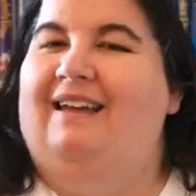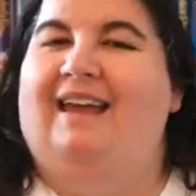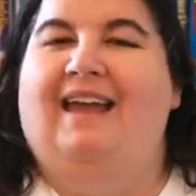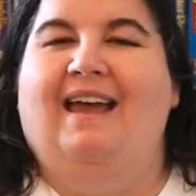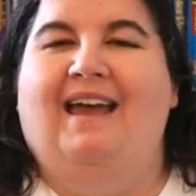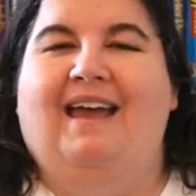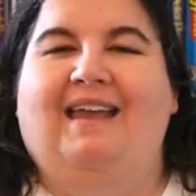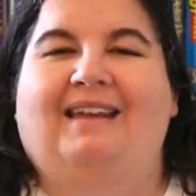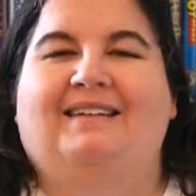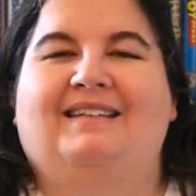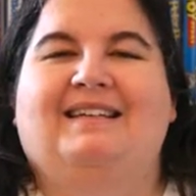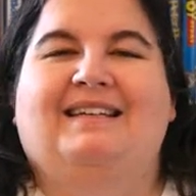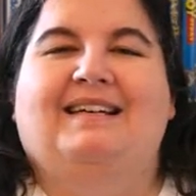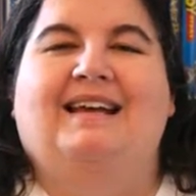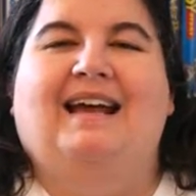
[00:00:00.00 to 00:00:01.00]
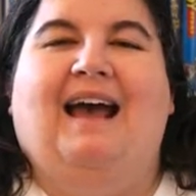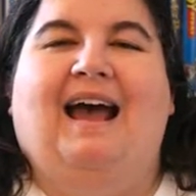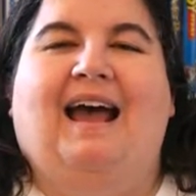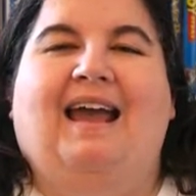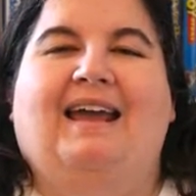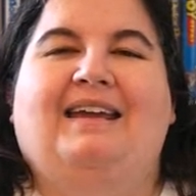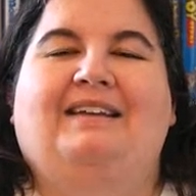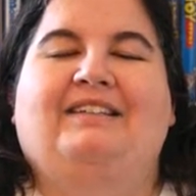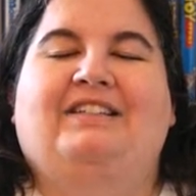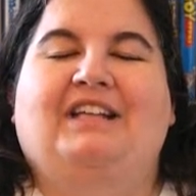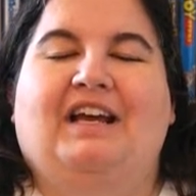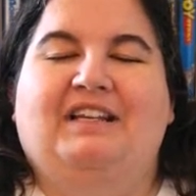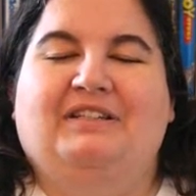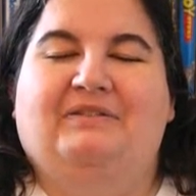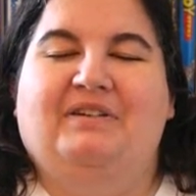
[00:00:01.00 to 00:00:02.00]
And I
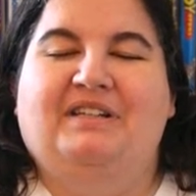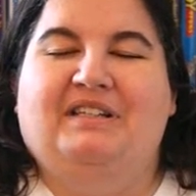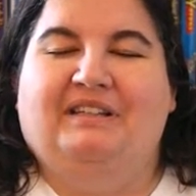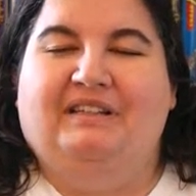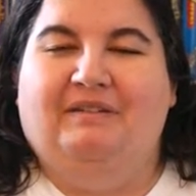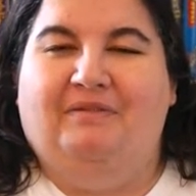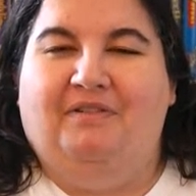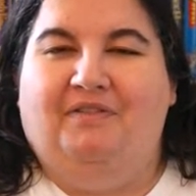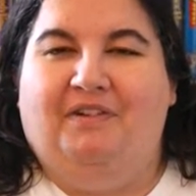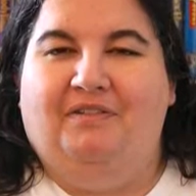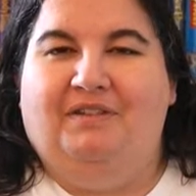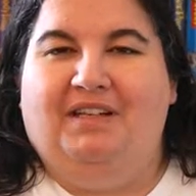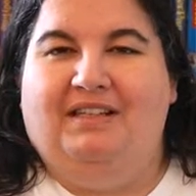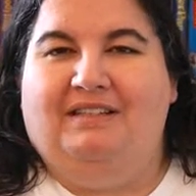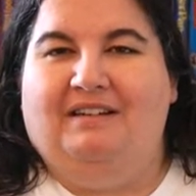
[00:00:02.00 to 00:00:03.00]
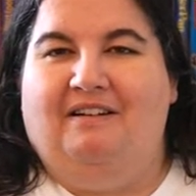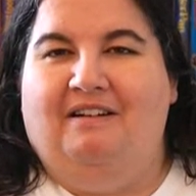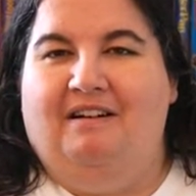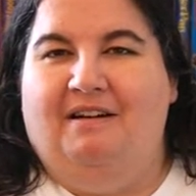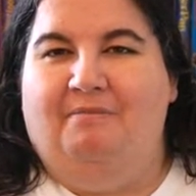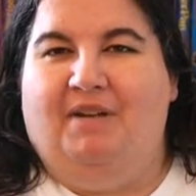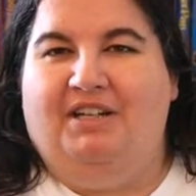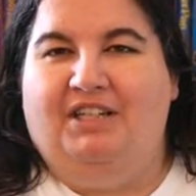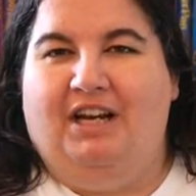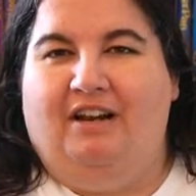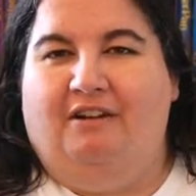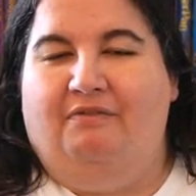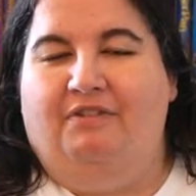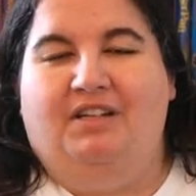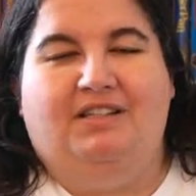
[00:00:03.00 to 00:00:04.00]
just recently reviewed this on my
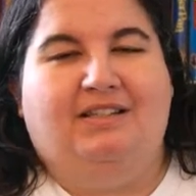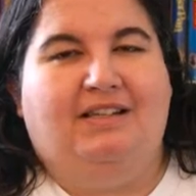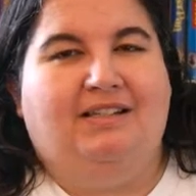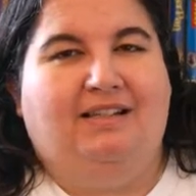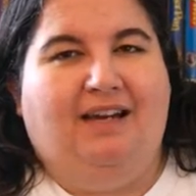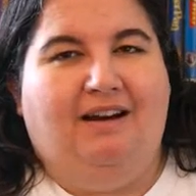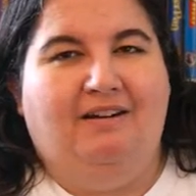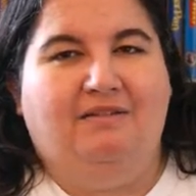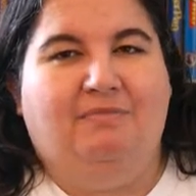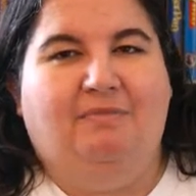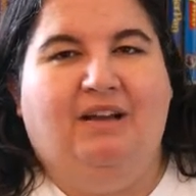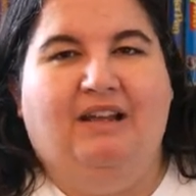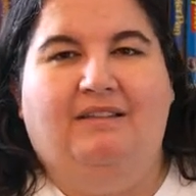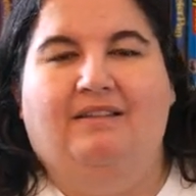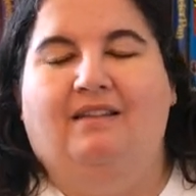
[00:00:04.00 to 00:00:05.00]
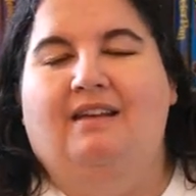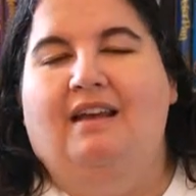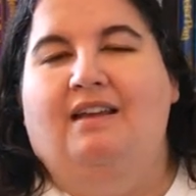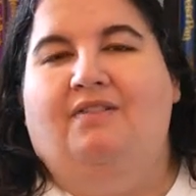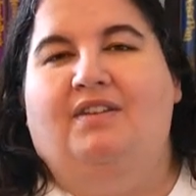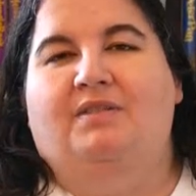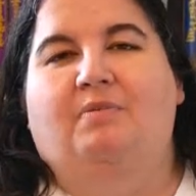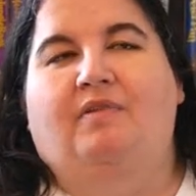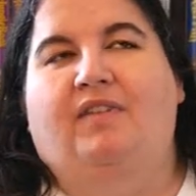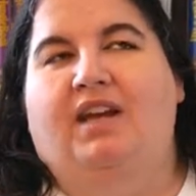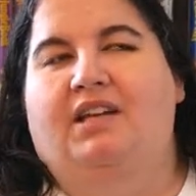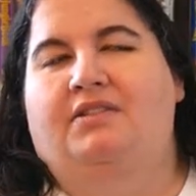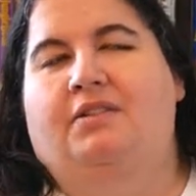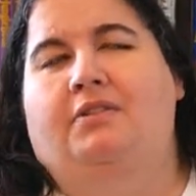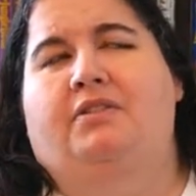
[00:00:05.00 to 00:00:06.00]
channel for Disney Scares Month. This movie
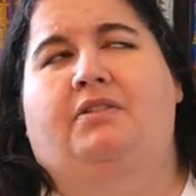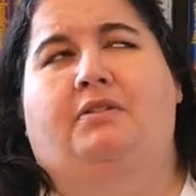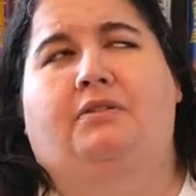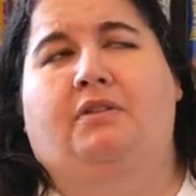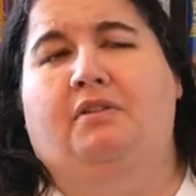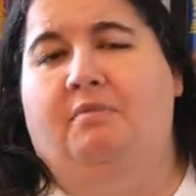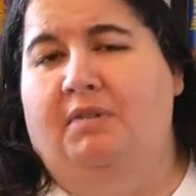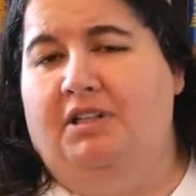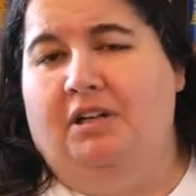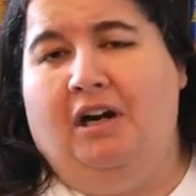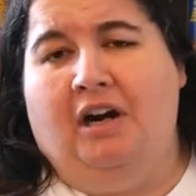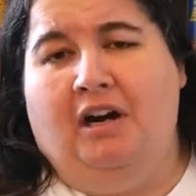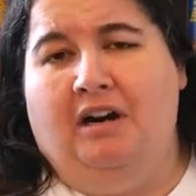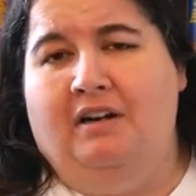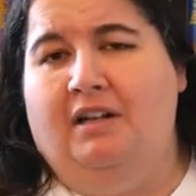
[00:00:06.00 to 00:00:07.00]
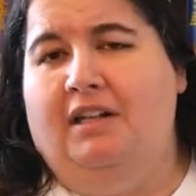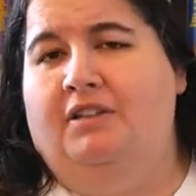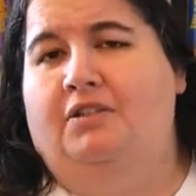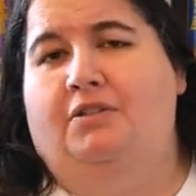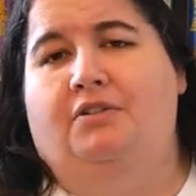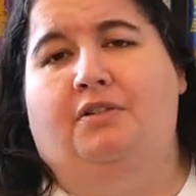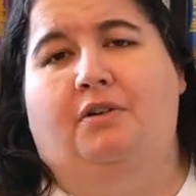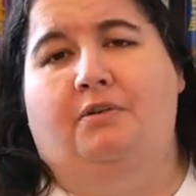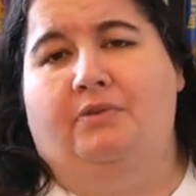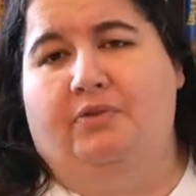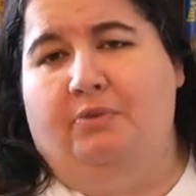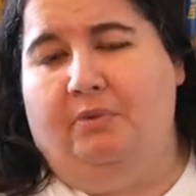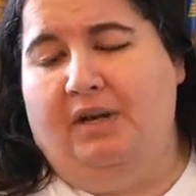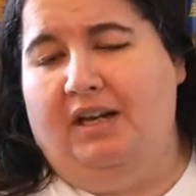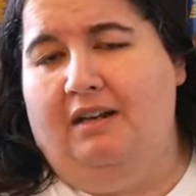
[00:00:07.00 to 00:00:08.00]
has so much heart. It's so
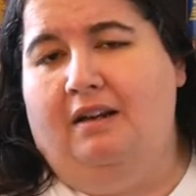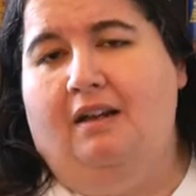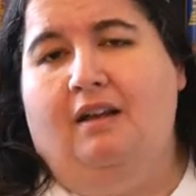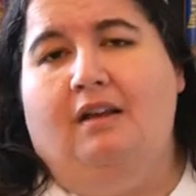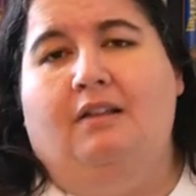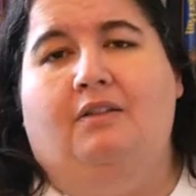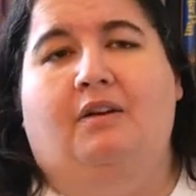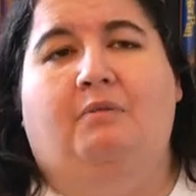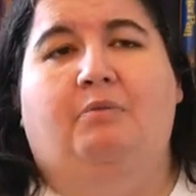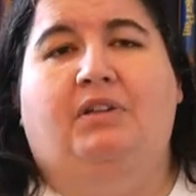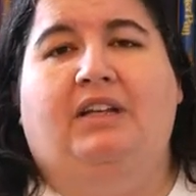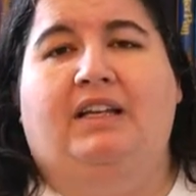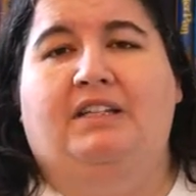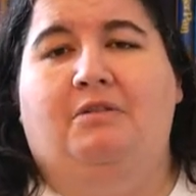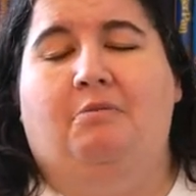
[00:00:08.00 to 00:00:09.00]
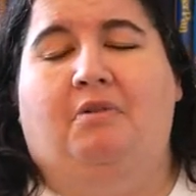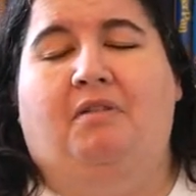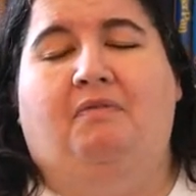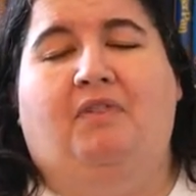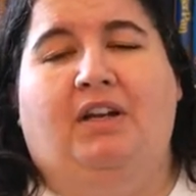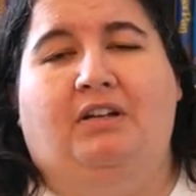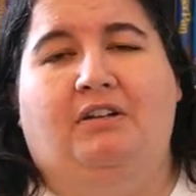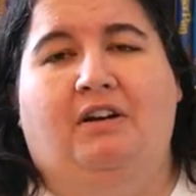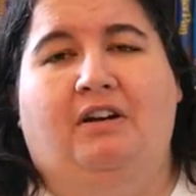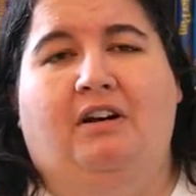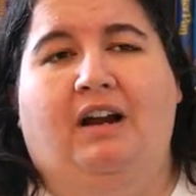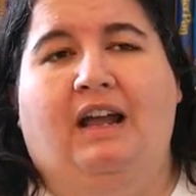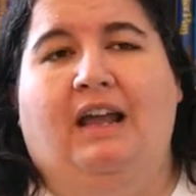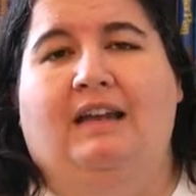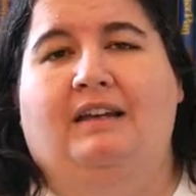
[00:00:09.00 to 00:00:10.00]
sweet. The relation between
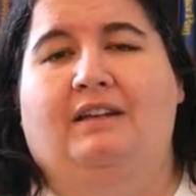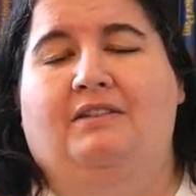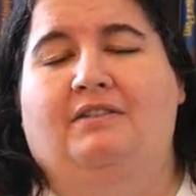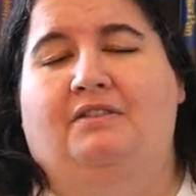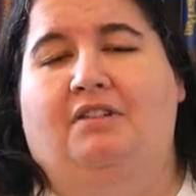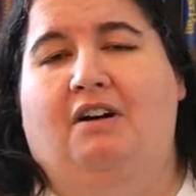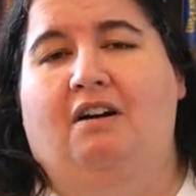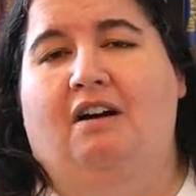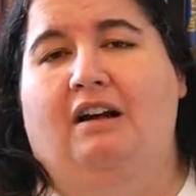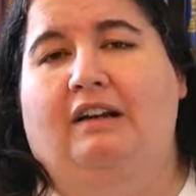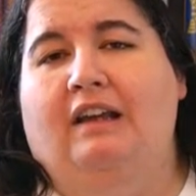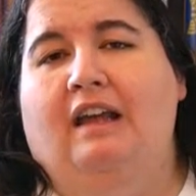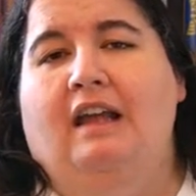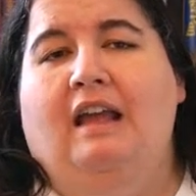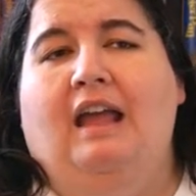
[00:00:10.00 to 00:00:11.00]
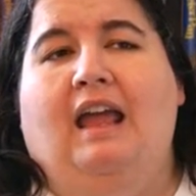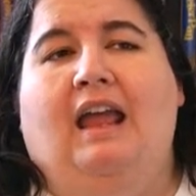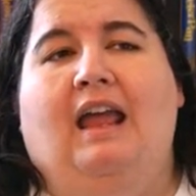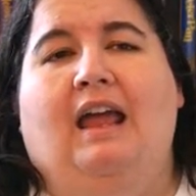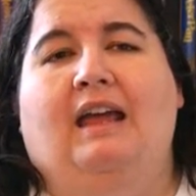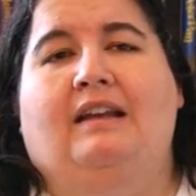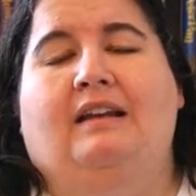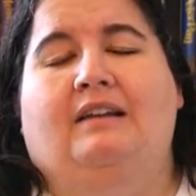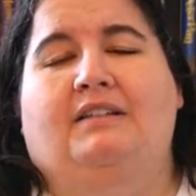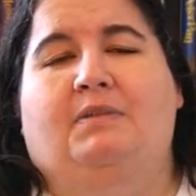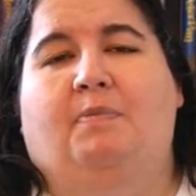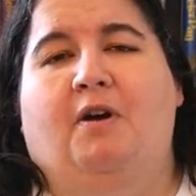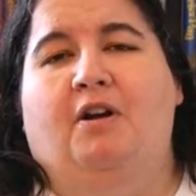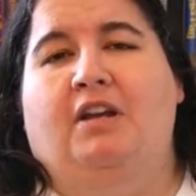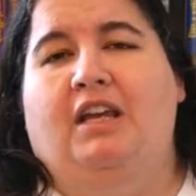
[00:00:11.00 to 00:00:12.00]
Victor and his dog and
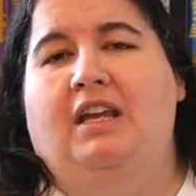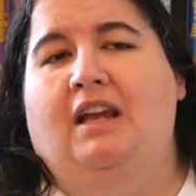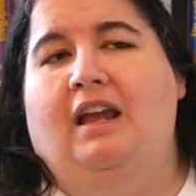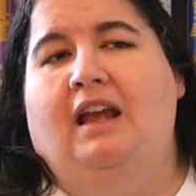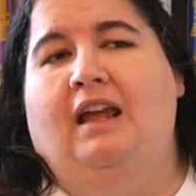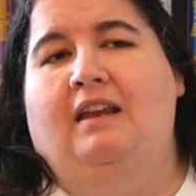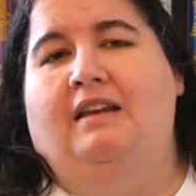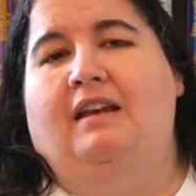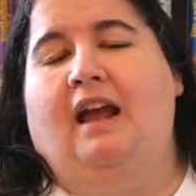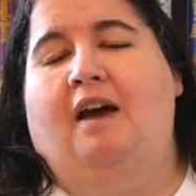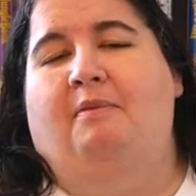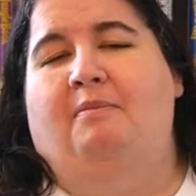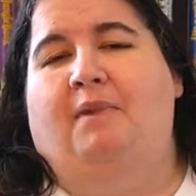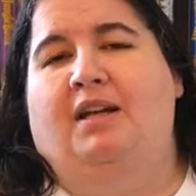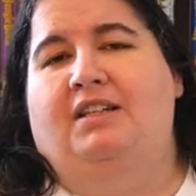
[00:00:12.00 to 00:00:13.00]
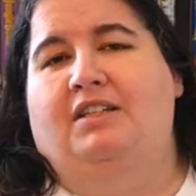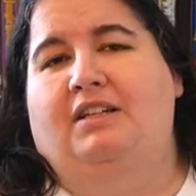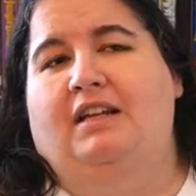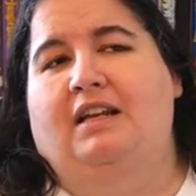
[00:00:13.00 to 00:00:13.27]
Sparky and how much